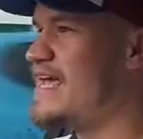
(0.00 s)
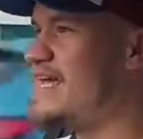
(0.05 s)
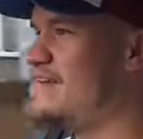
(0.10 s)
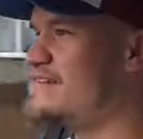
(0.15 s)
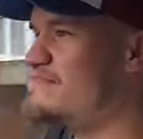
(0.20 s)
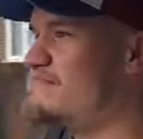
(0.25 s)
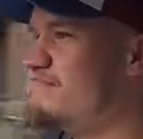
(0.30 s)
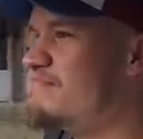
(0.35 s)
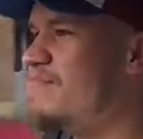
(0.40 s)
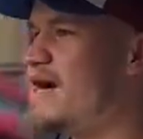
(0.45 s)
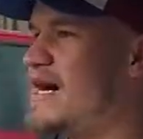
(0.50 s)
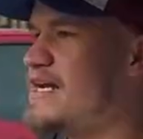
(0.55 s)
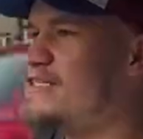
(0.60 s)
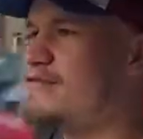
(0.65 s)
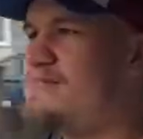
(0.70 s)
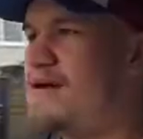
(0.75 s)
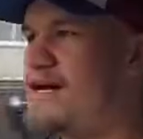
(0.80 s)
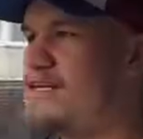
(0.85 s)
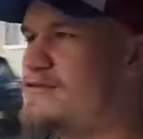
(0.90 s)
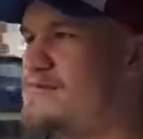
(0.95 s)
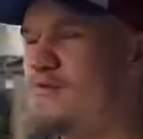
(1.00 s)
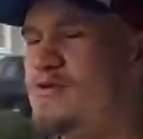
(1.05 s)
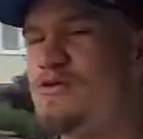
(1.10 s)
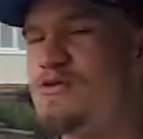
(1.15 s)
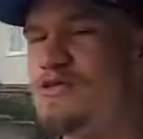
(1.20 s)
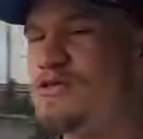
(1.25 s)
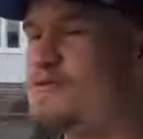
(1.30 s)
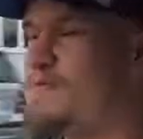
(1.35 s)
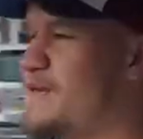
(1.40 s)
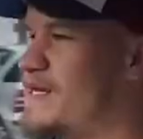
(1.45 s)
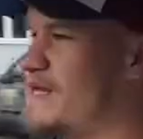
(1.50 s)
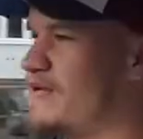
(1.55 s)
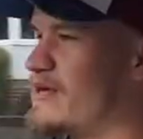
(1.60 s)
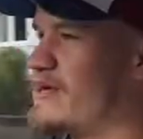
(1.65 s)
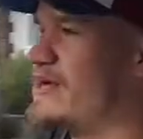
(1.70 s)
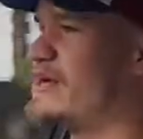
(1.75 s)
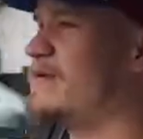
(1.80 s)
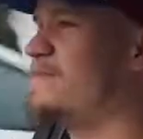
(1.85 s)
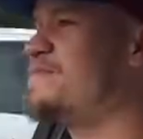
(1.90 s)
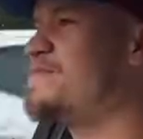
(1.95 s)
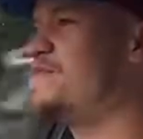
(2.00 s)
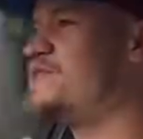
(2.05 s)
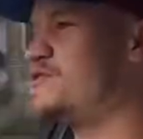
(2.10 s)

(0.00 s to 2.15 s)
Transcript: is much, much more superior